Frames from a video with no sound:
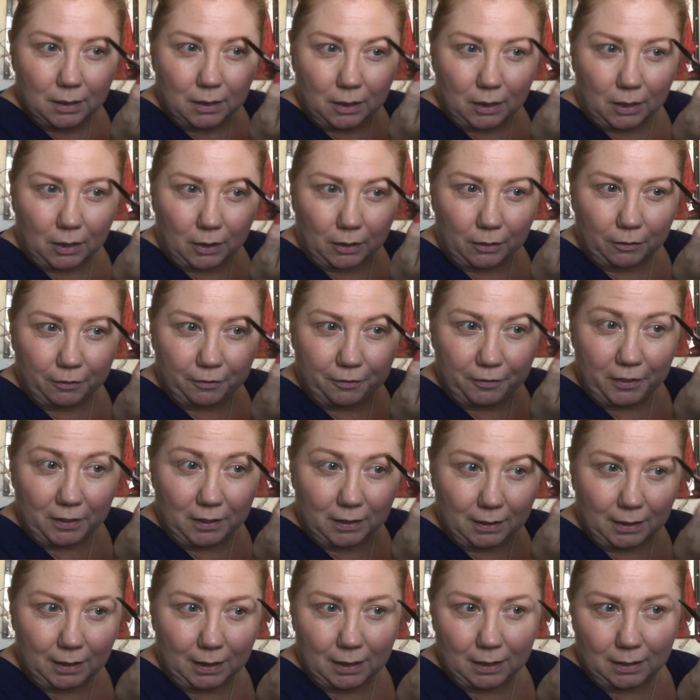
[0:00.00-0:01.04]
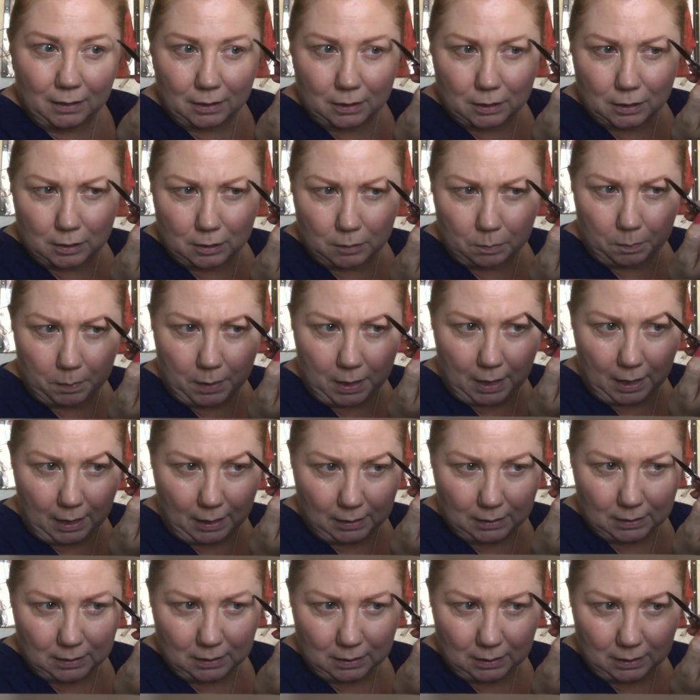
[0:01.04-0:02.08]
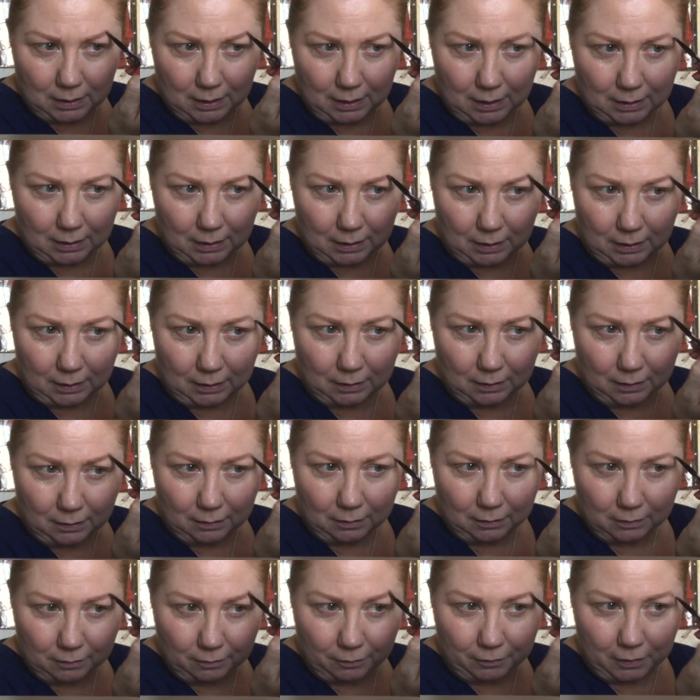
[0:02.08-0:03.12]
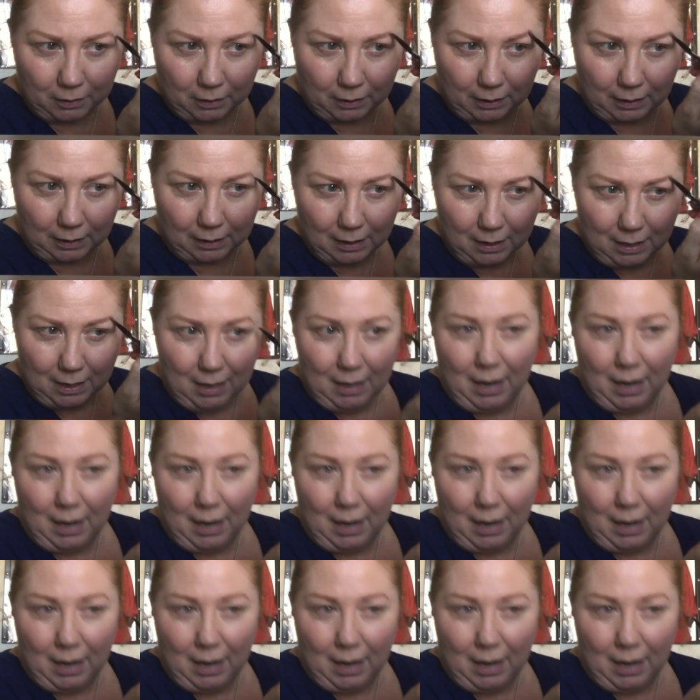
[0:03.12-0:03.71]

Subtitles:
are filling in the space, and then fill it in.